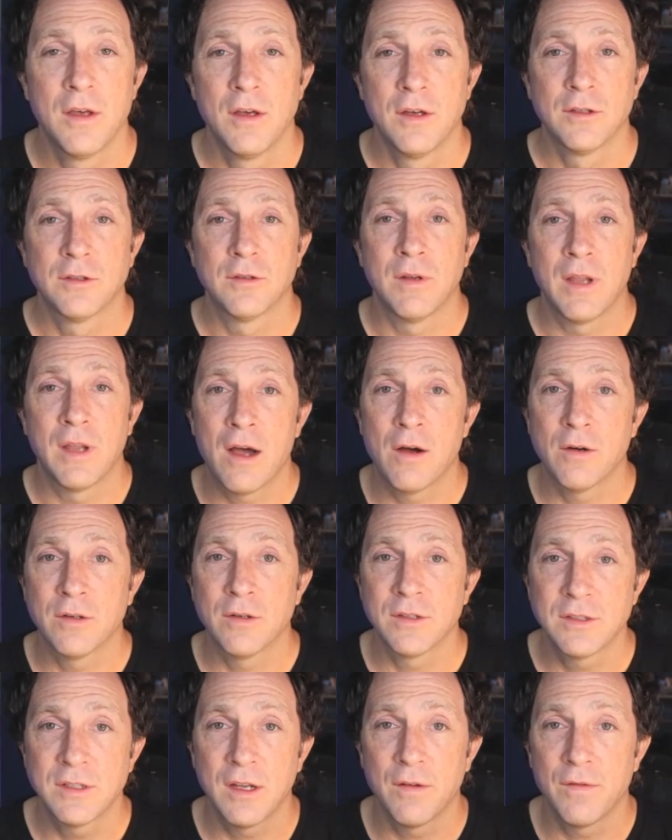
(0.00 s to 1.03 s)
So now
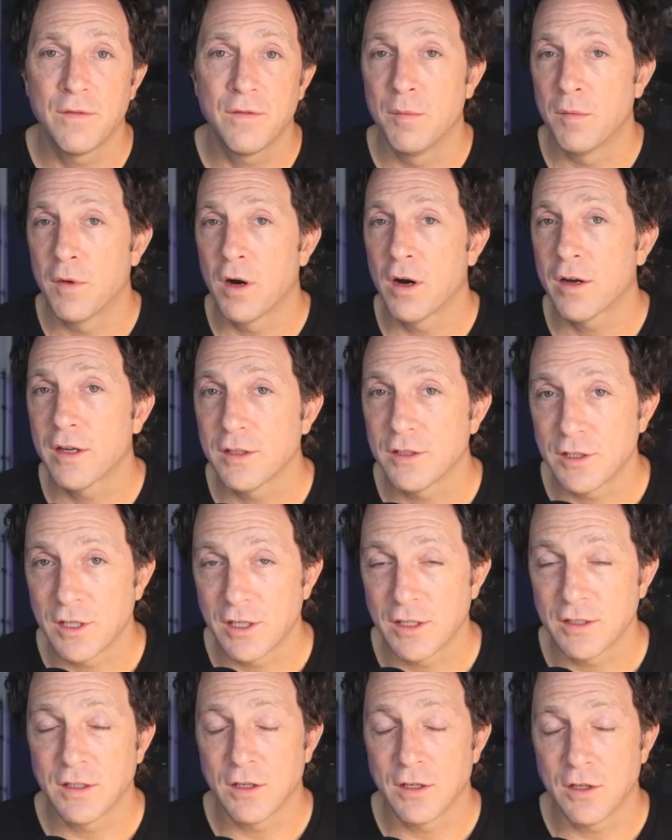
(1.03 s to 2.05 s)
instead of the market
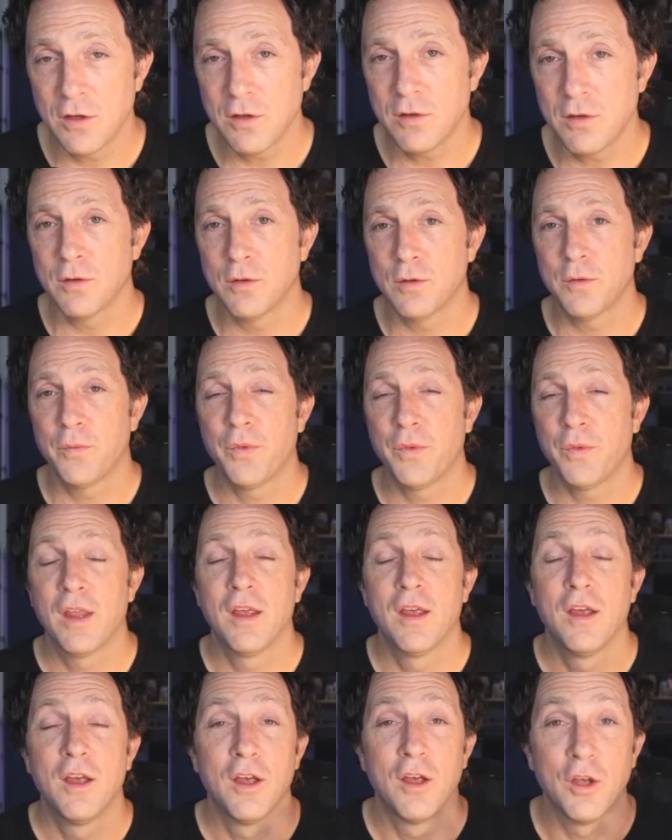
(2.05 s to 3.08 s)
chasing you,
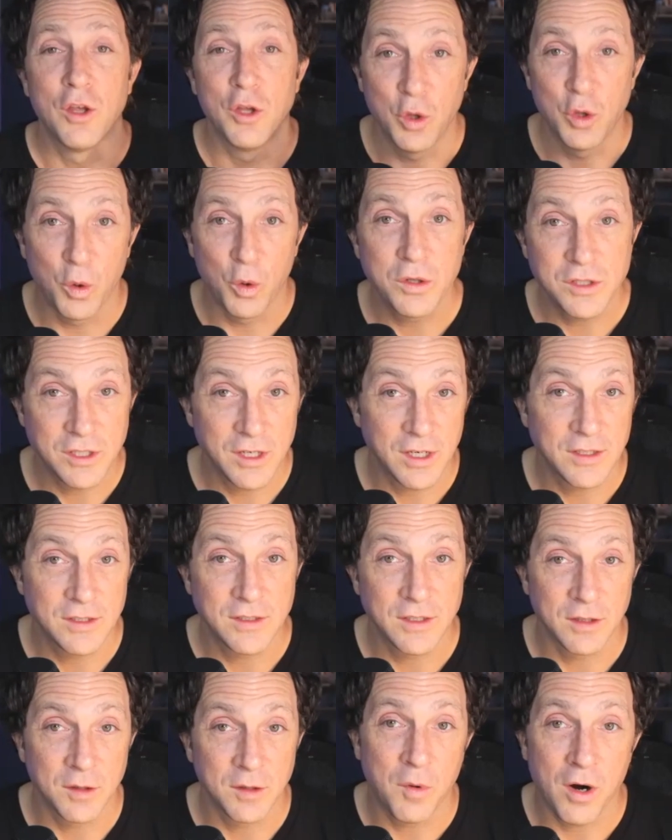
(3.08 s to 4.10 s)
you're
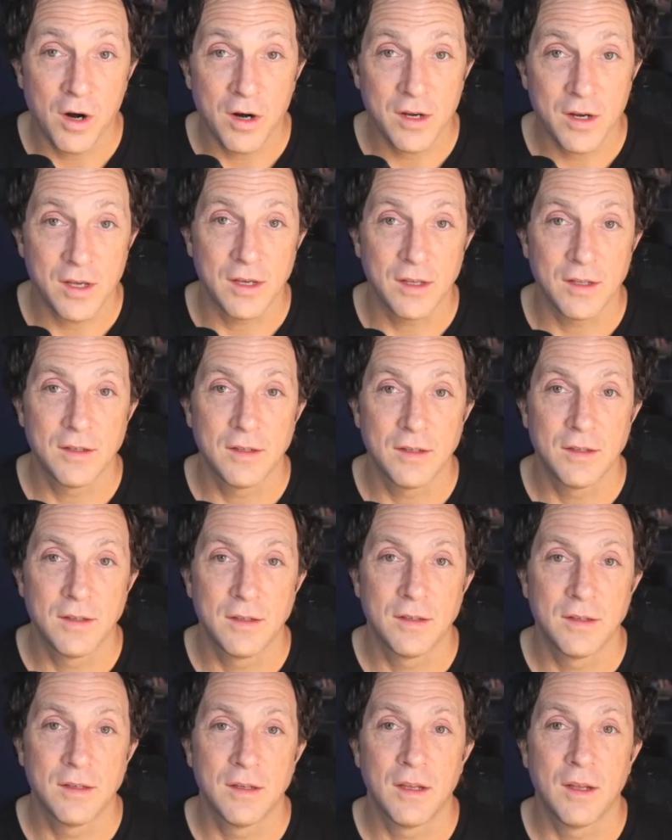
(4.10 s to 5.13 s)
chasing the market.
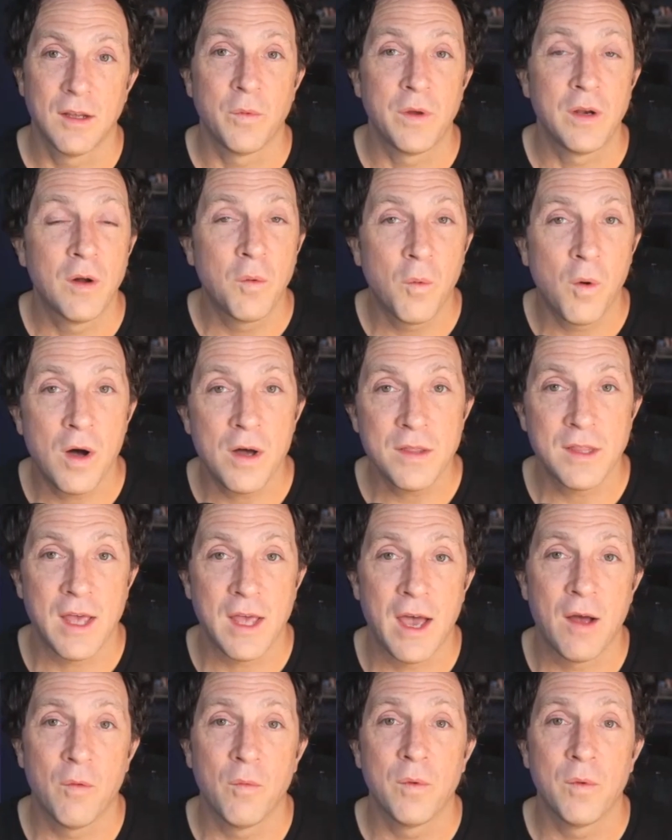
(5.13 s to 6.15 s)
And we don't want that. We